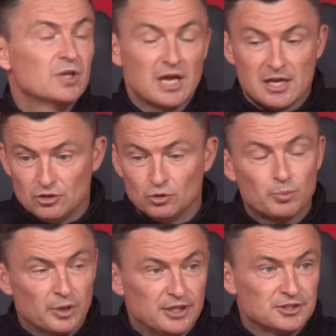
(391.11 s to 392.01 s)
getting
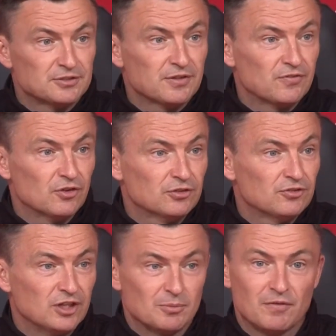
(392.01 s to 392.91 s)
youth players into the
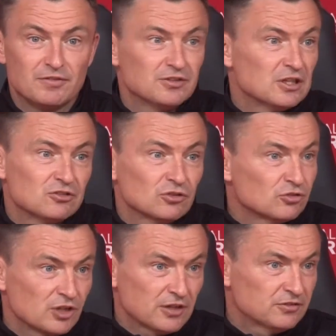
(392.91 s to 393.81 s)
first team, obviously the
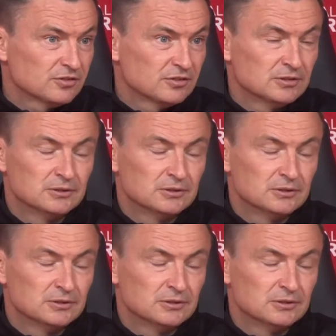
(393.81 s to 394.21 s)
success.